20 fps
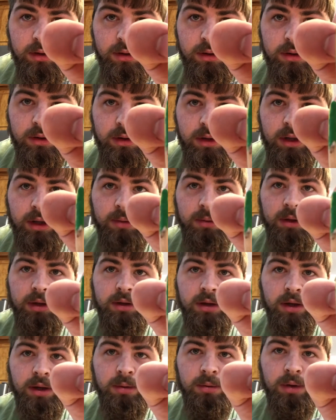Taking my
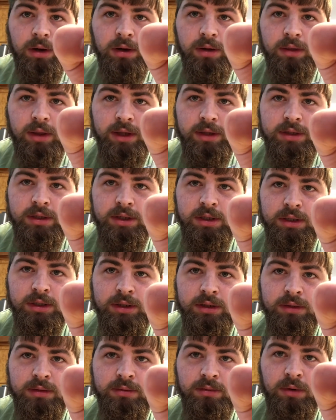time. Oh, that's just
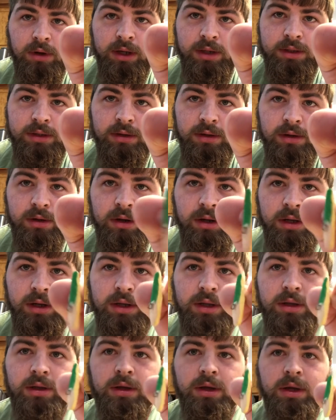why it's a little
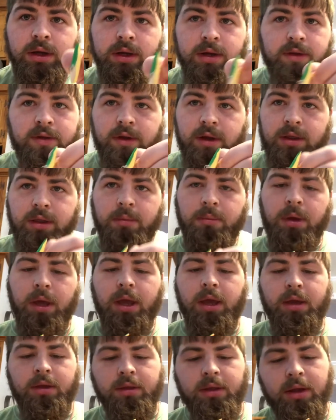crooked. It's not the
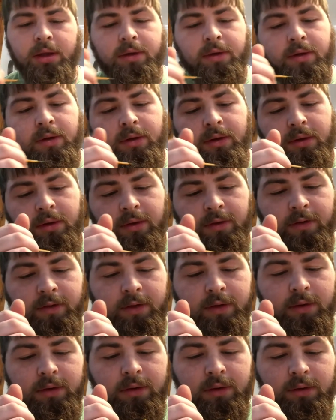paint. That's just the
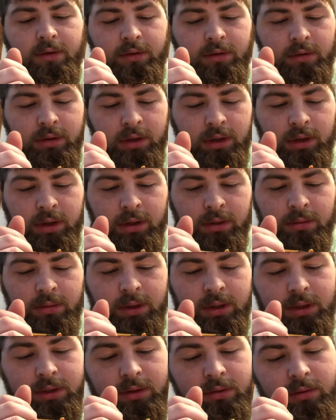physical
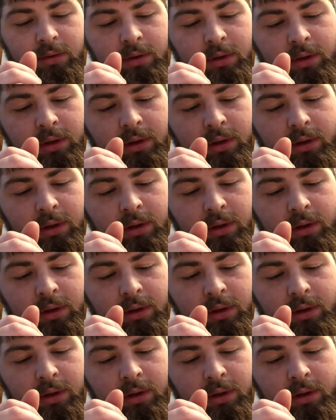piece of wood.